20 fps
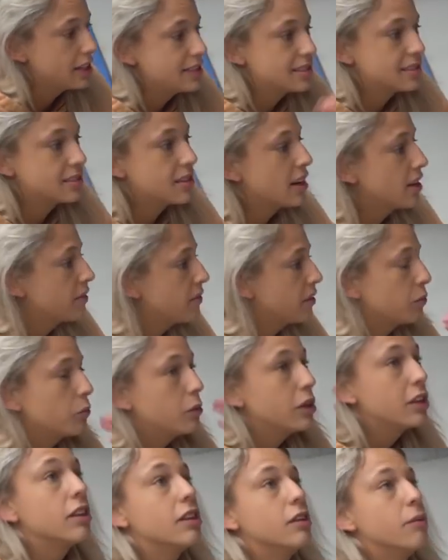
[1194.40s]
he's not even
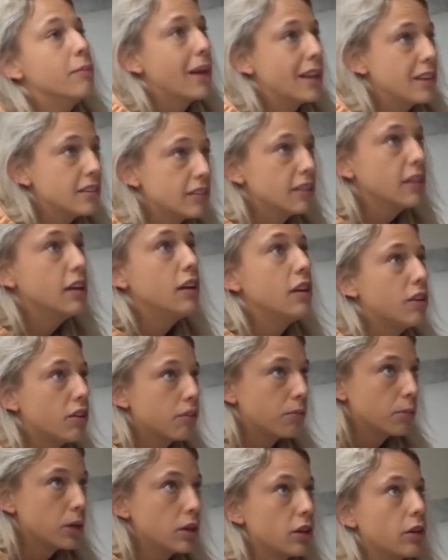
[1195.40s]
with you mentally, you
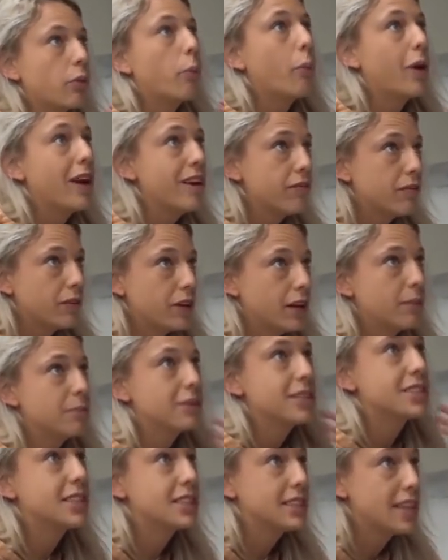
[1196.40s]
know, we're gonna wait for him
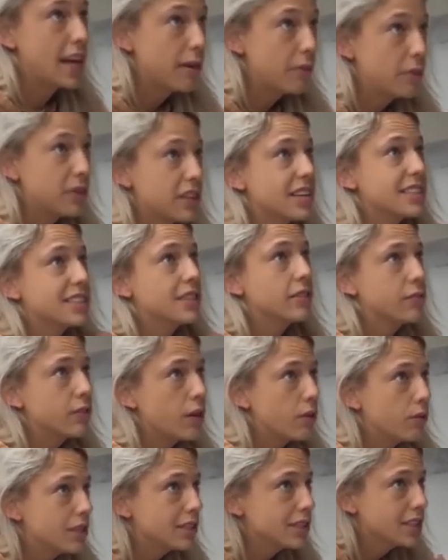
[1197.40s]
to stay with us and
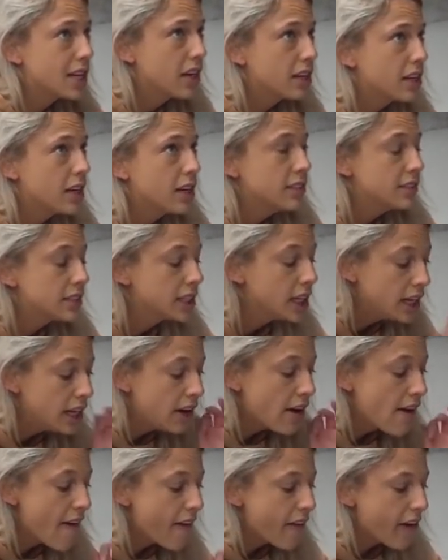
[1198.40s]
focus on us.
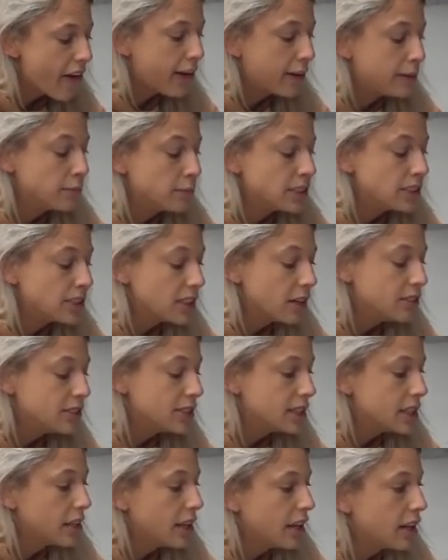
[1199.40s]
Um, 'cause I
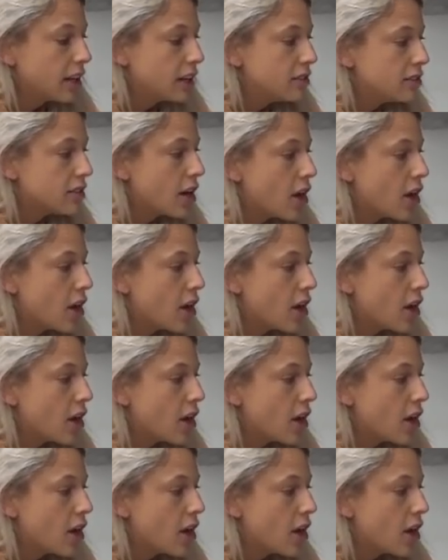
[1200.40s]
always say, like, a